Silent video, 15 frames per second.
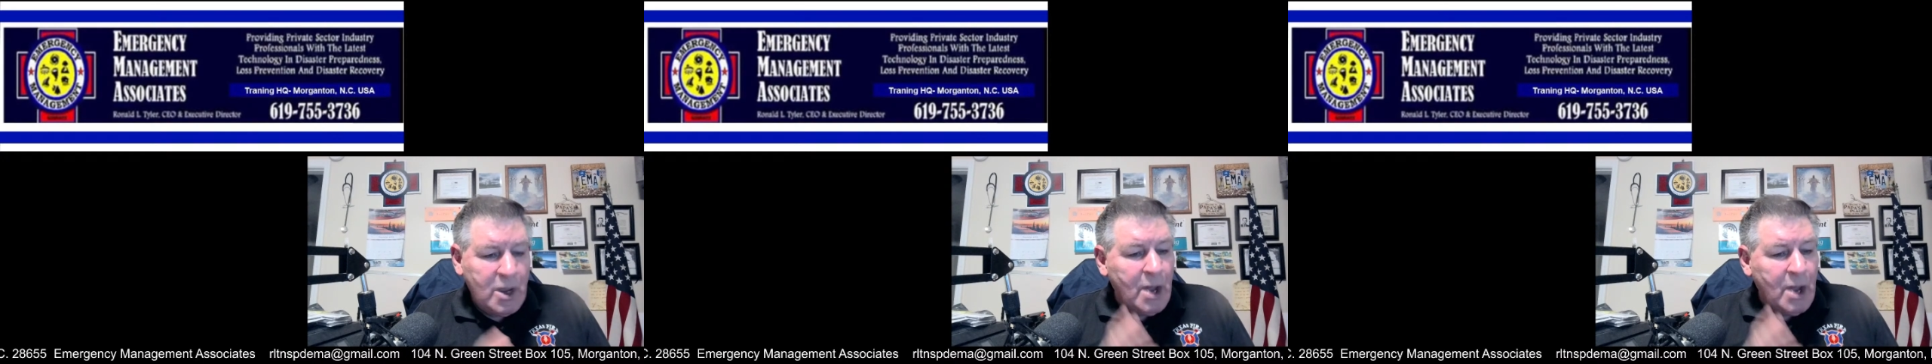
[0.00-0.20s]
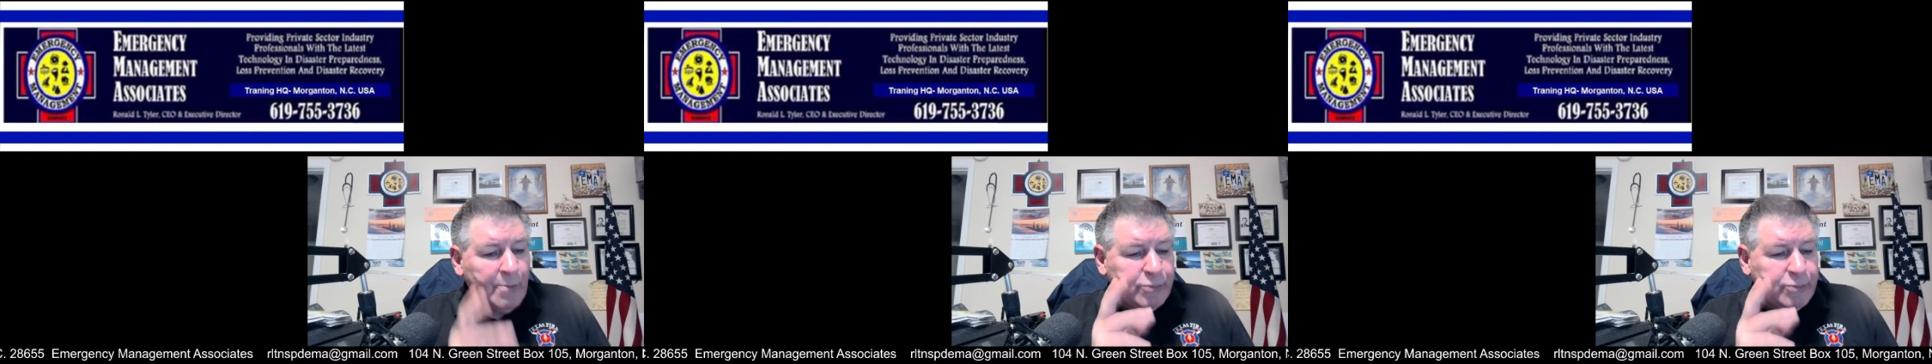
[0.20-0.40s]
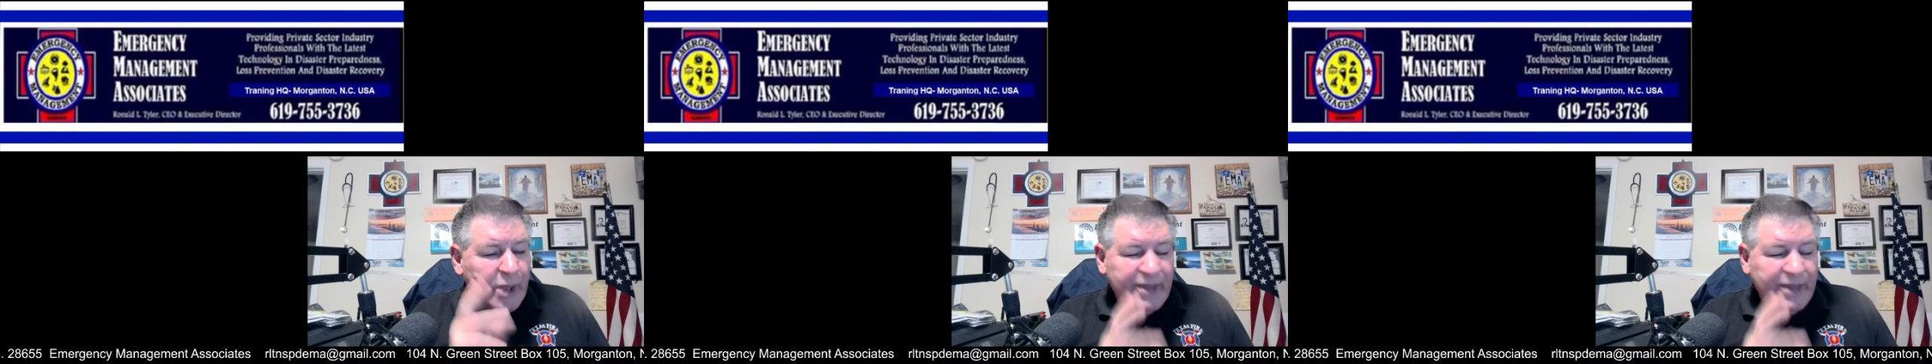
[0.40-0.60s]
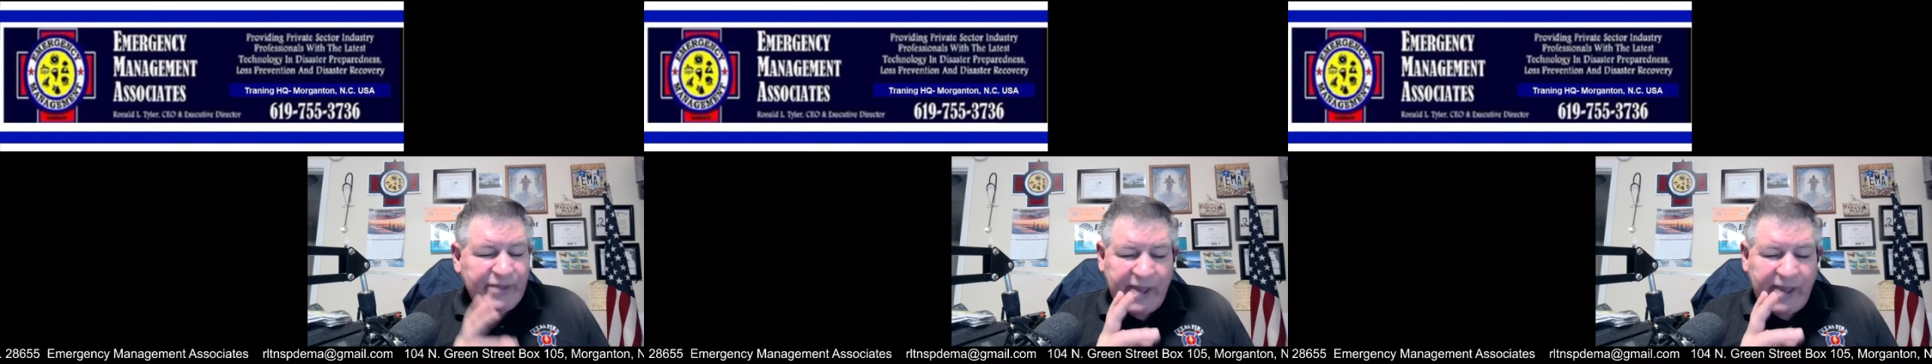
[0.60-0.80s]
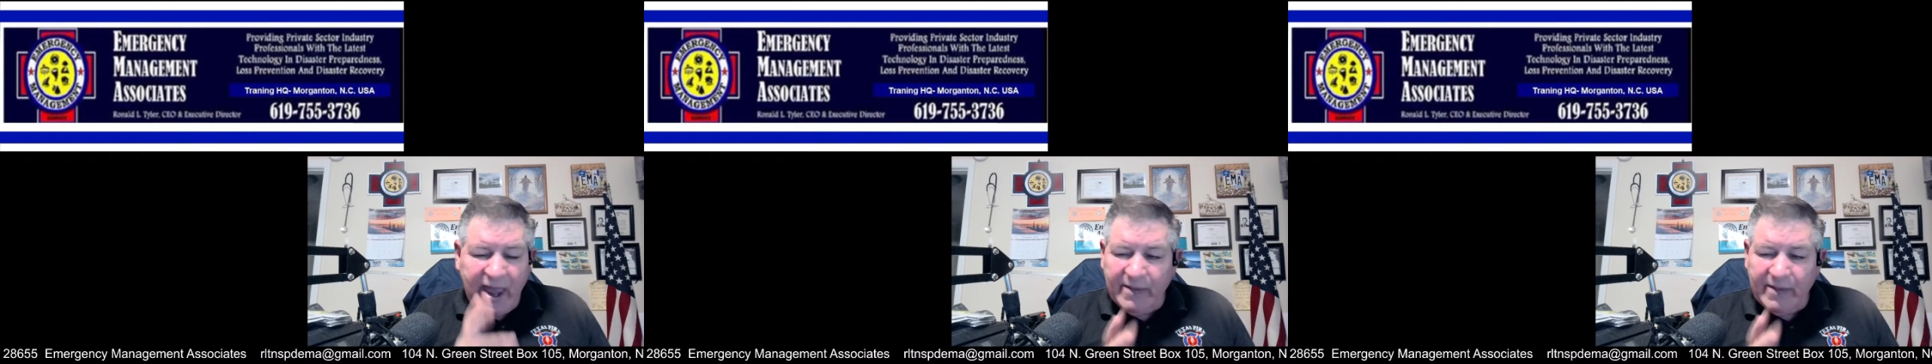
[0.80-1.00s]
Play the
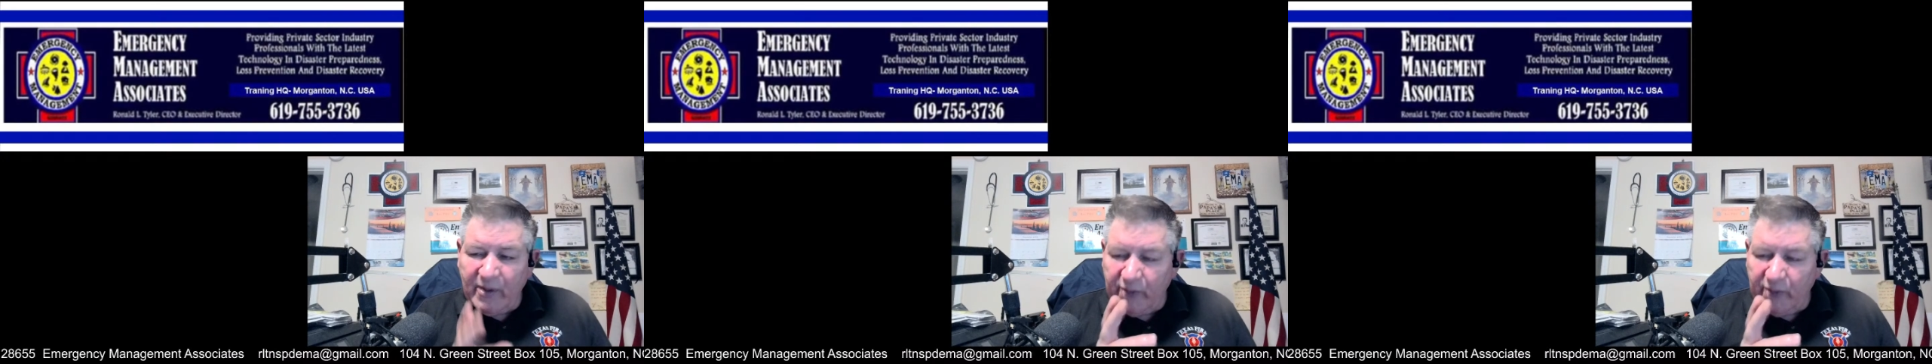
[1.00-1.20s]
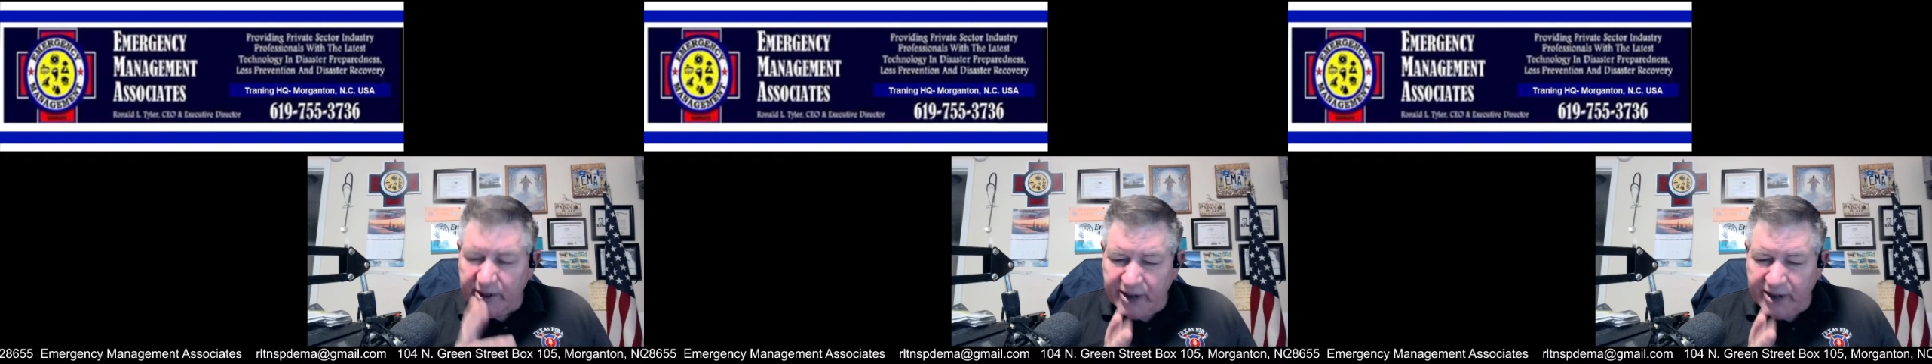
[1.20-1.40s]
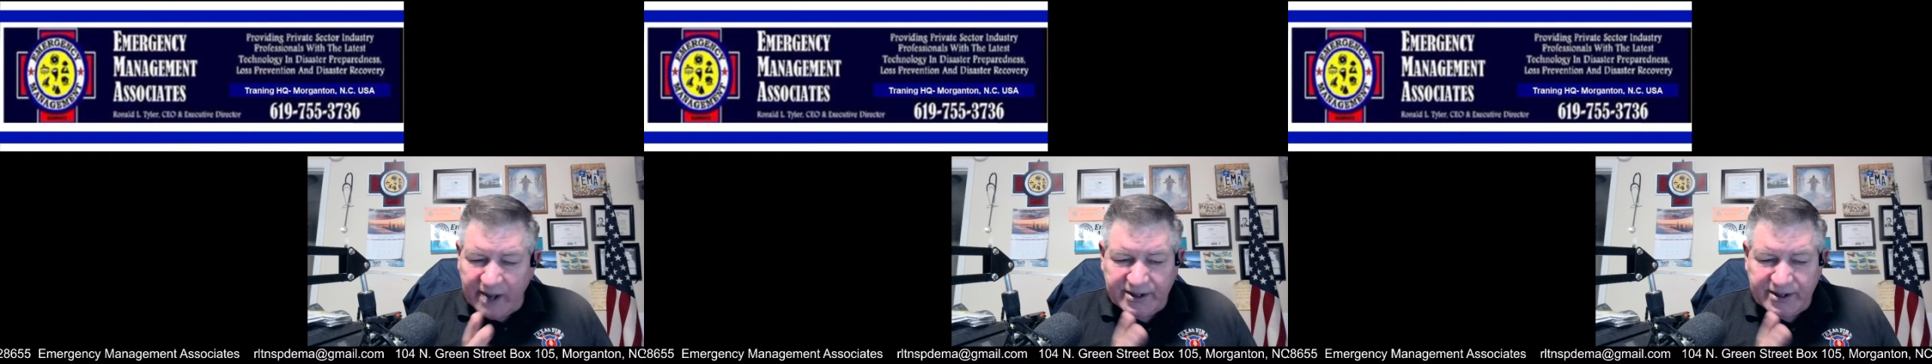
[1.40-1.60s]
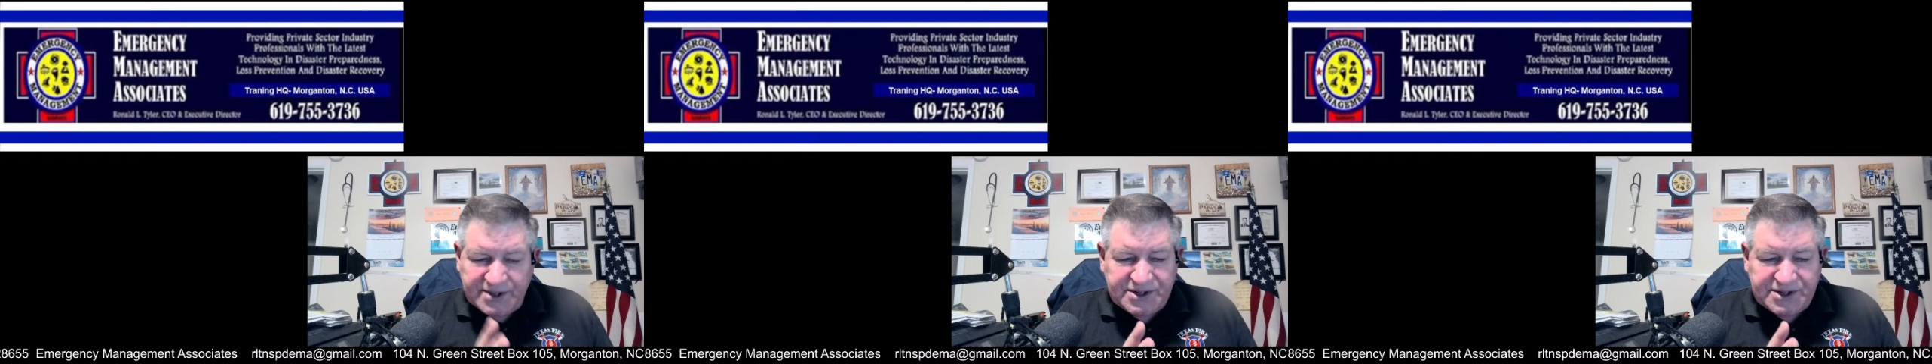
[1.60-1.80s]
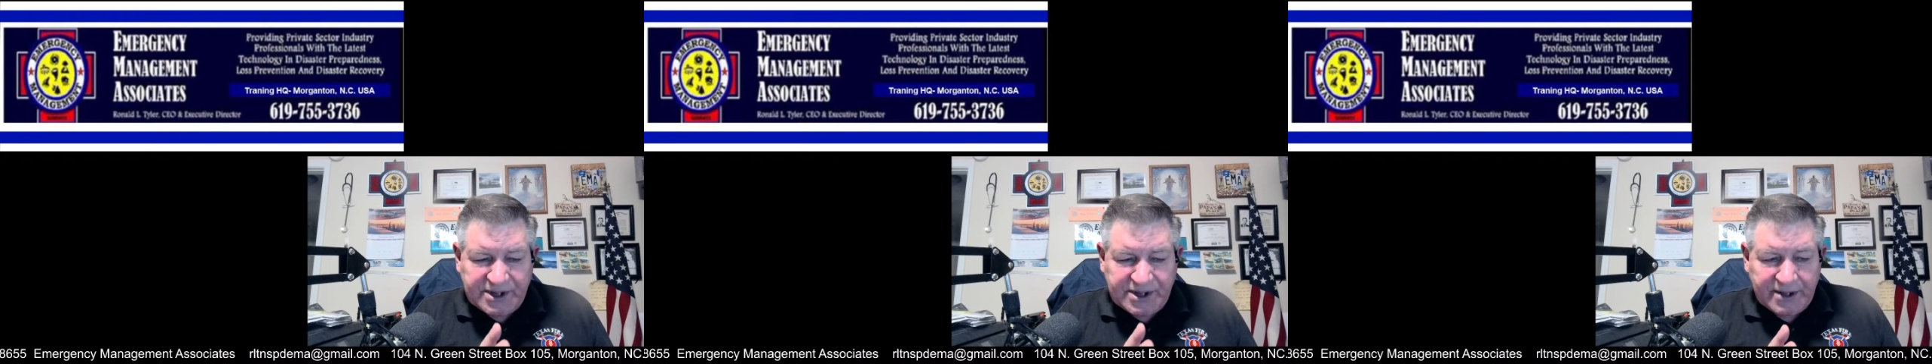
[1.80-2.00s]
game of redundancy.